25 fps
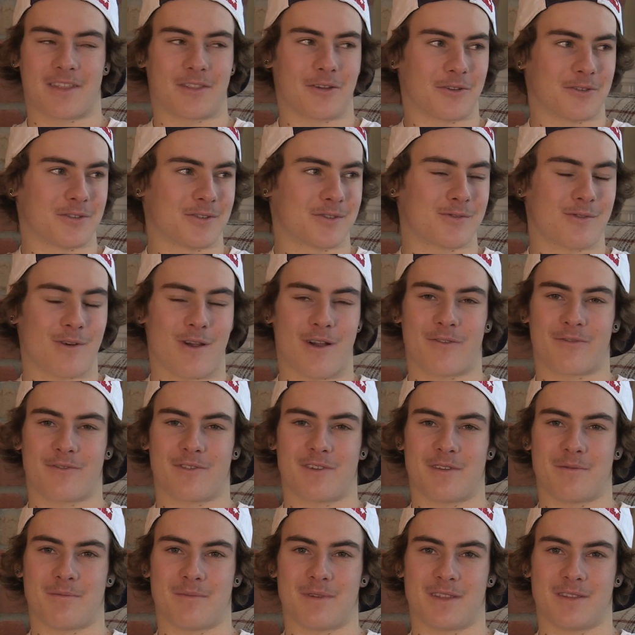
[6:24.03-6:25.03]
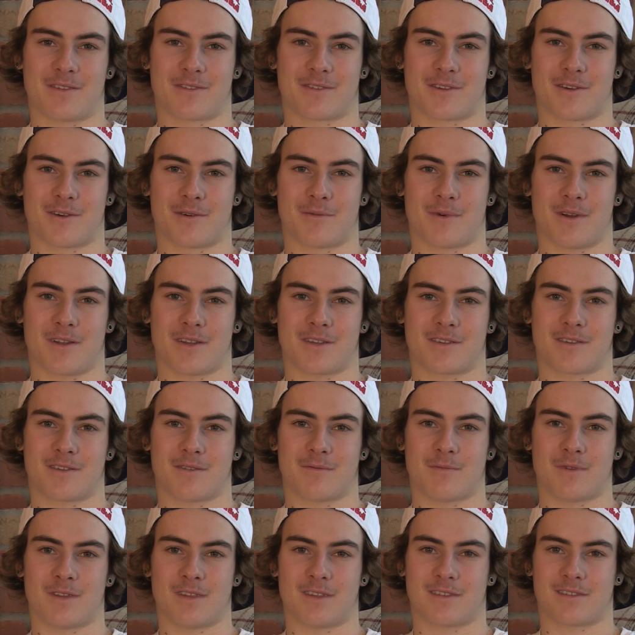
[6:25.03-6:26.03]
those trophies mean so much to
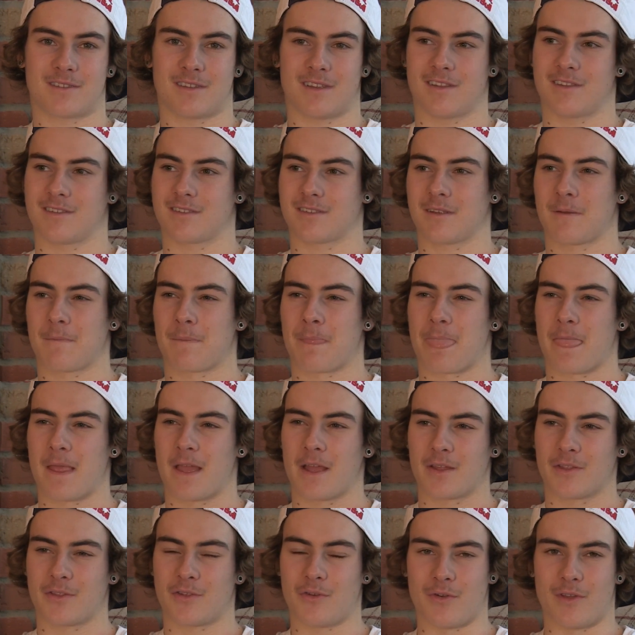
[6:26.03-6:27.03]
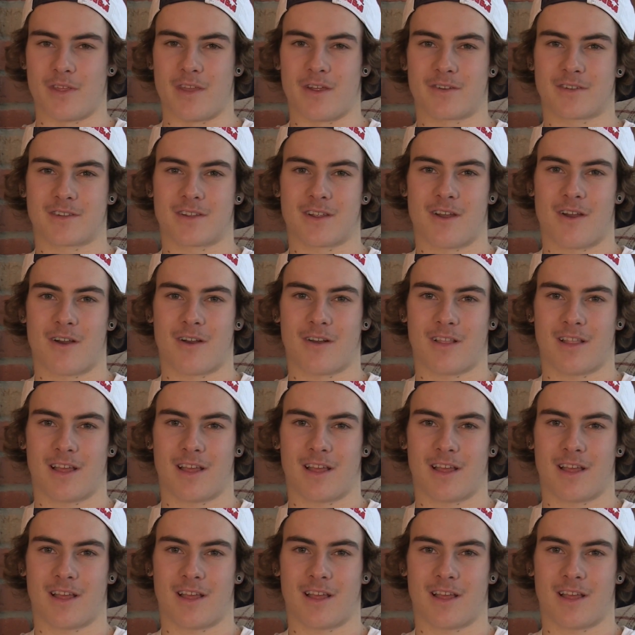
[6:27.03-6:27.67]
me. Since 2 years ago,